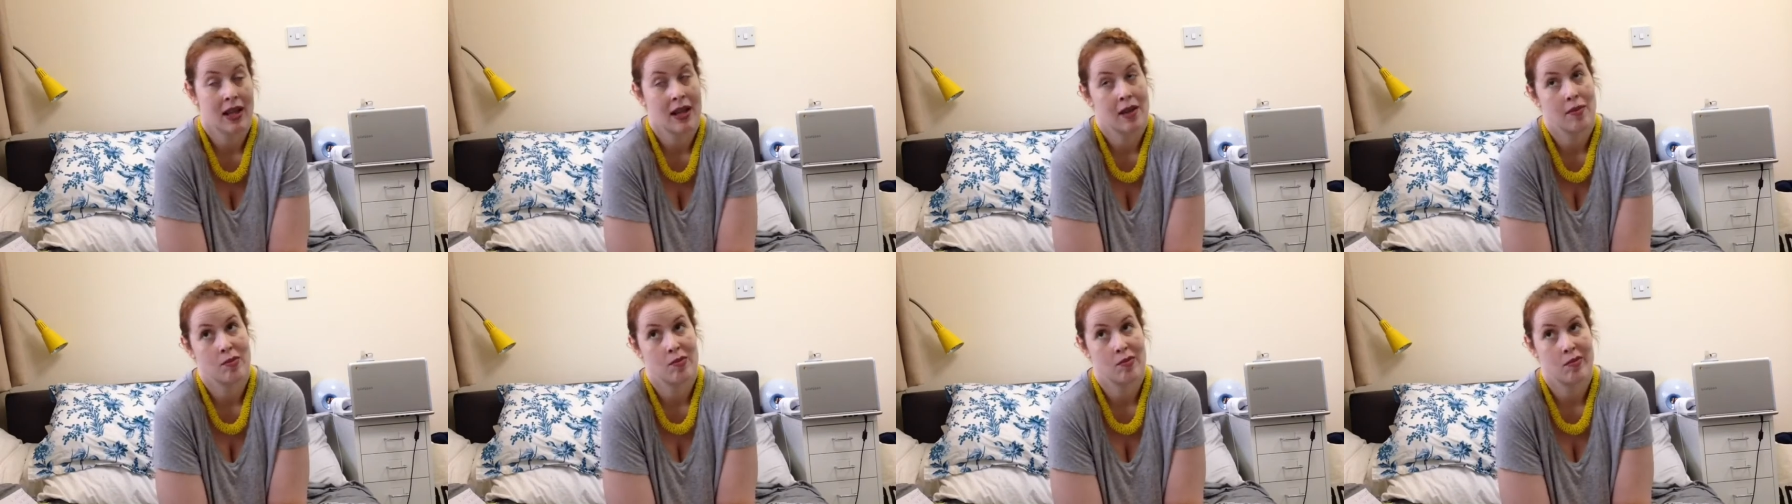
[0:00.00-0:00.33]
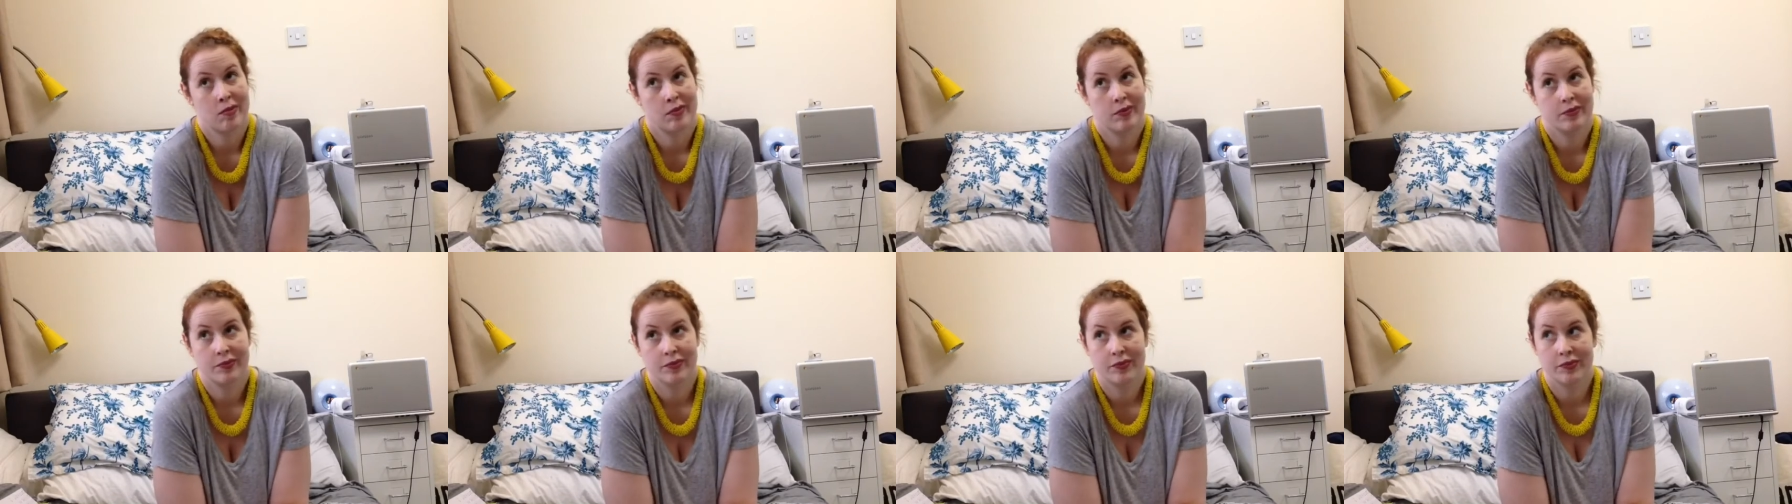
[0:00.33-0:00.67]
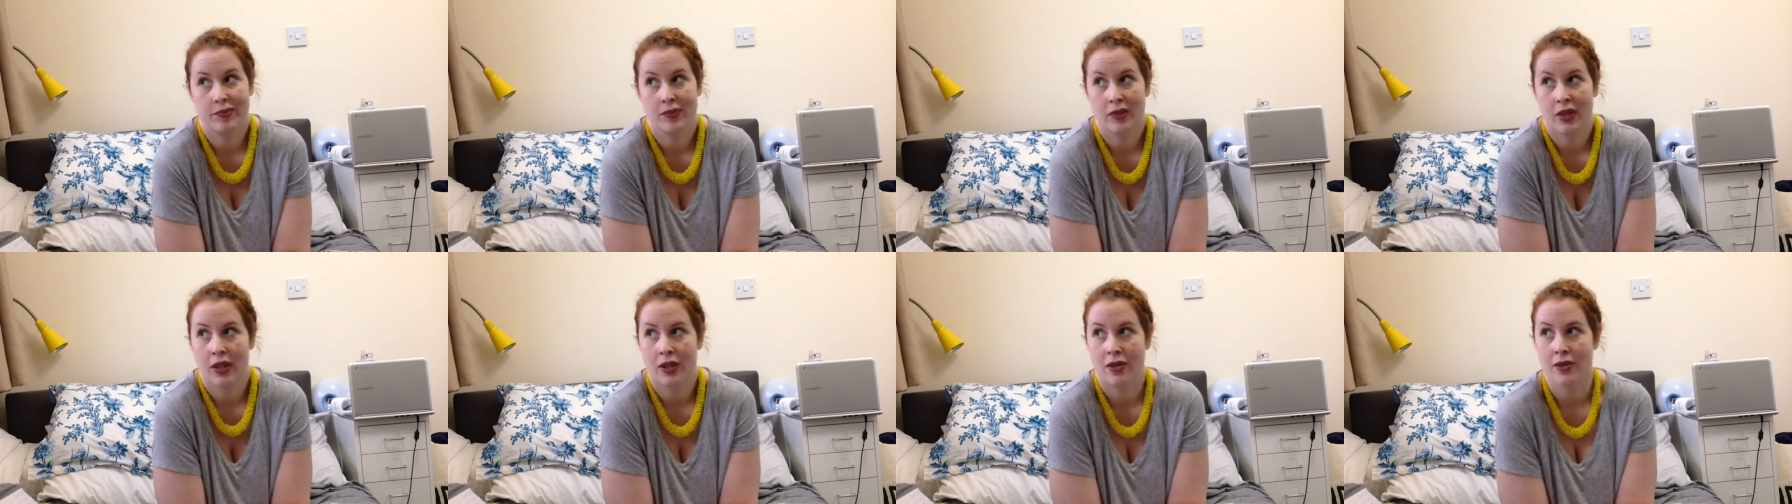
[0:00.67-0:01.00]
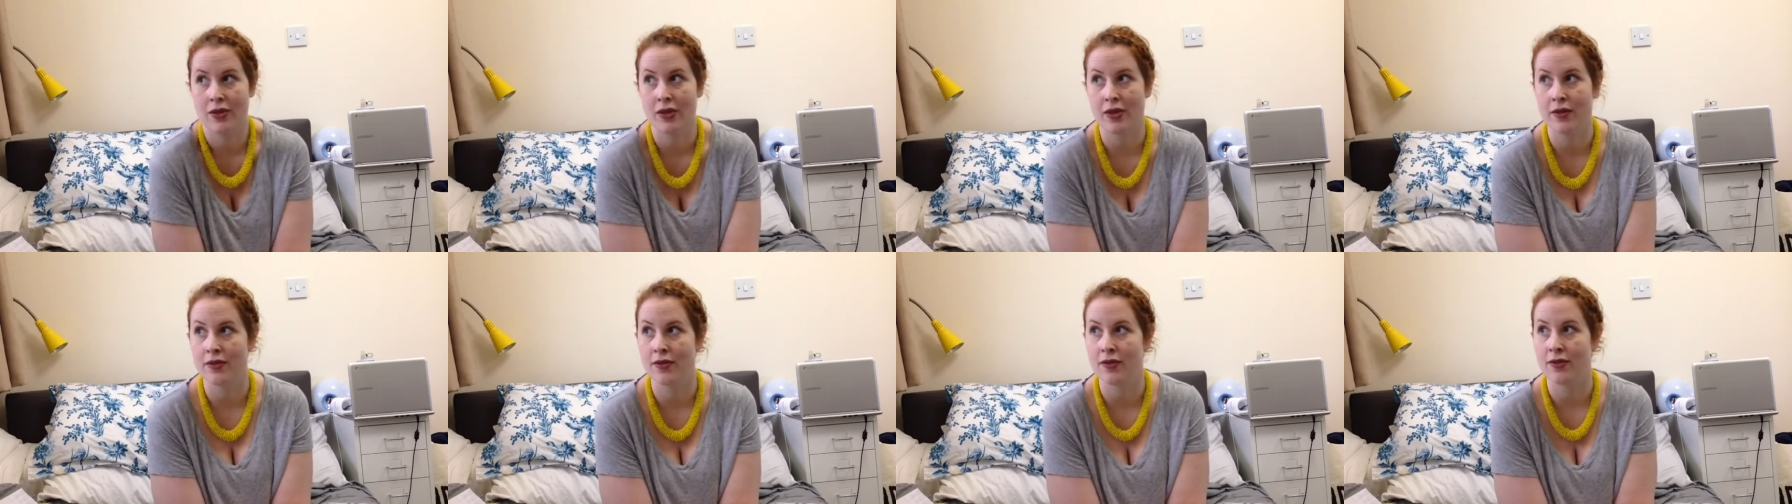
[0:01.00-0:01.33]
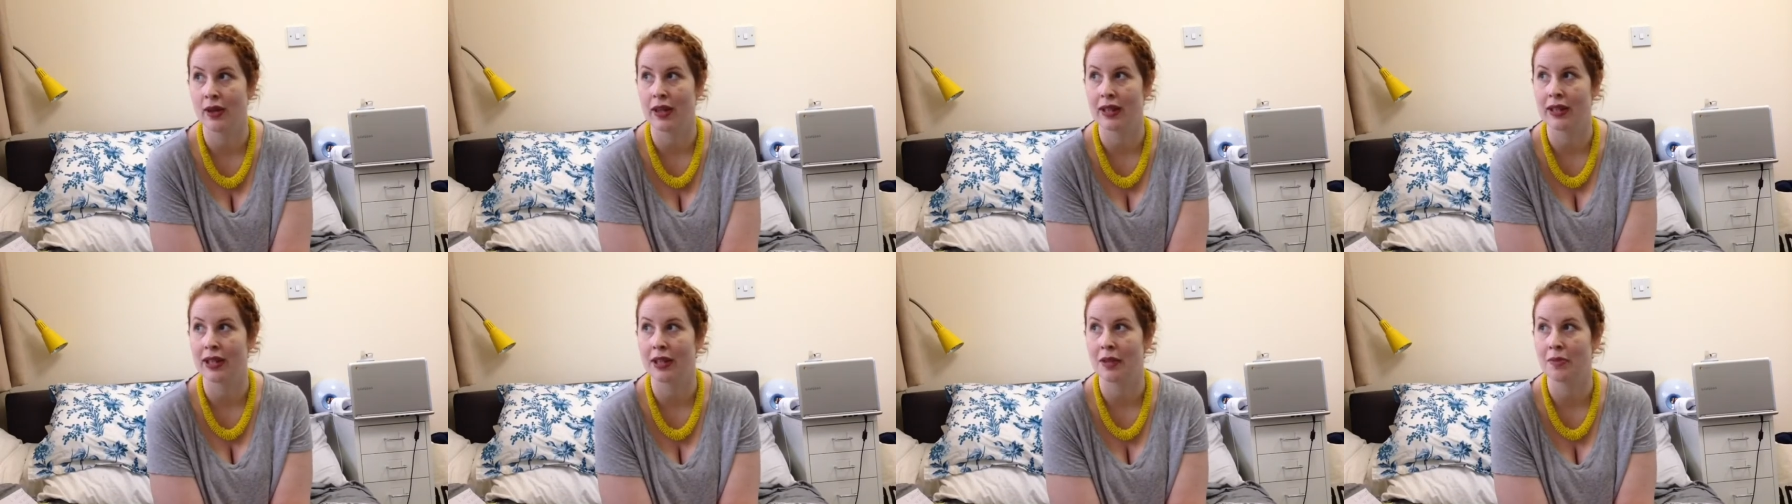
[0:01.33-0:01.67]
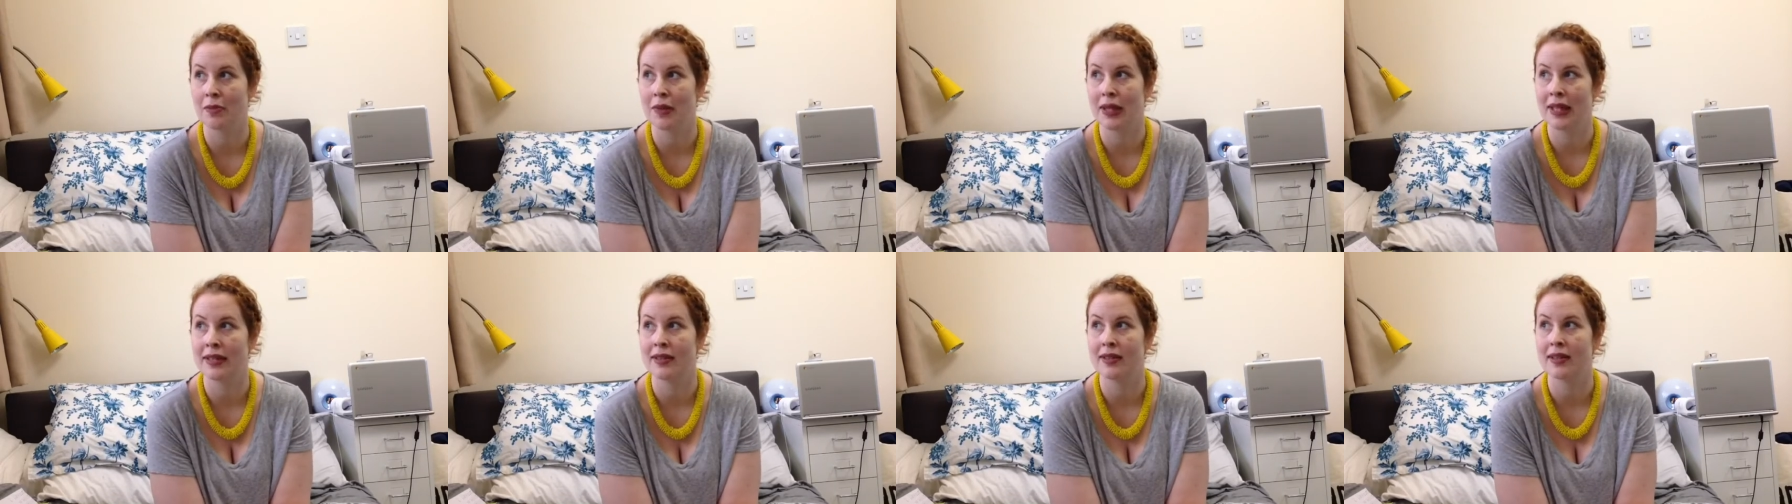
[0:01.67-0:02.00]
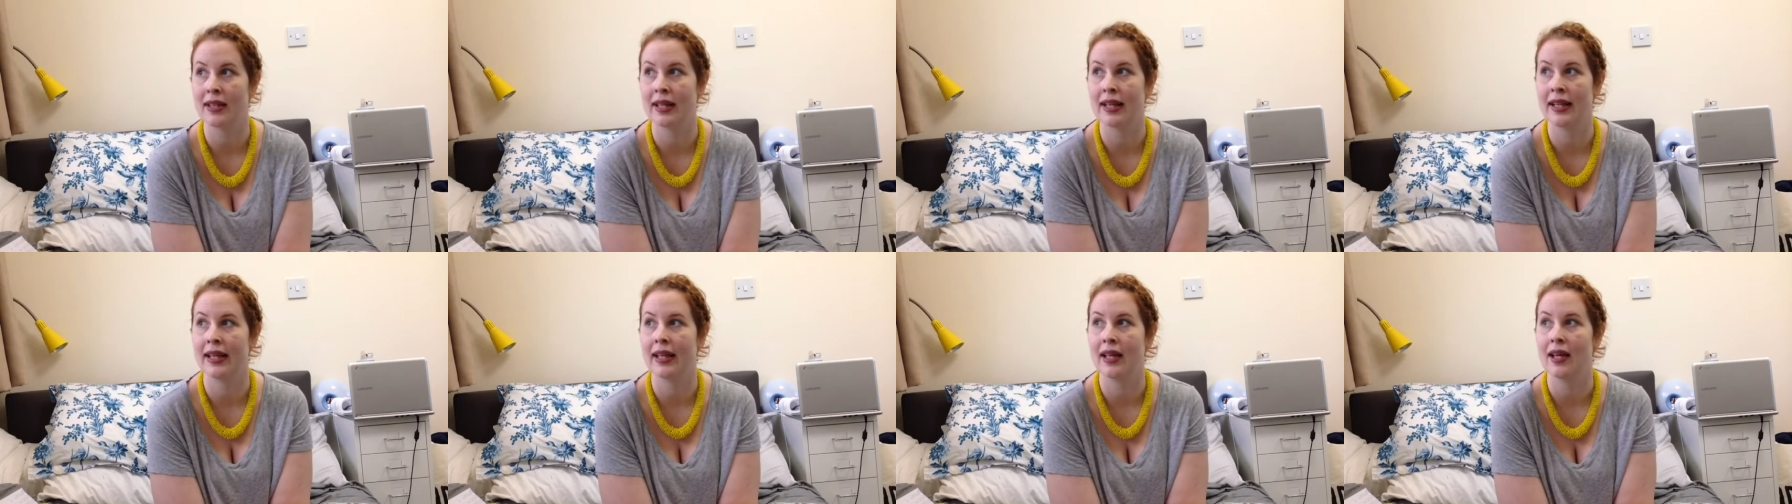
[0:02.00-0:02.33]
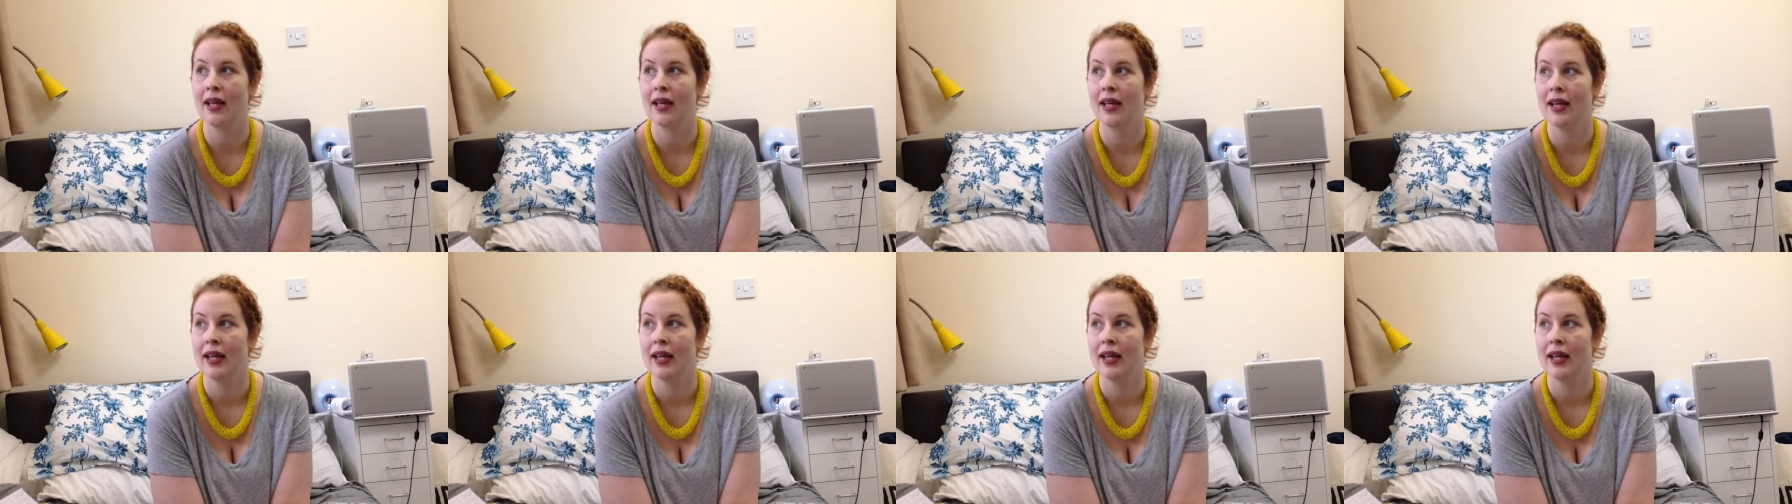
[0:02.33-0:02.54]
am, you know, sort of struggling mentally,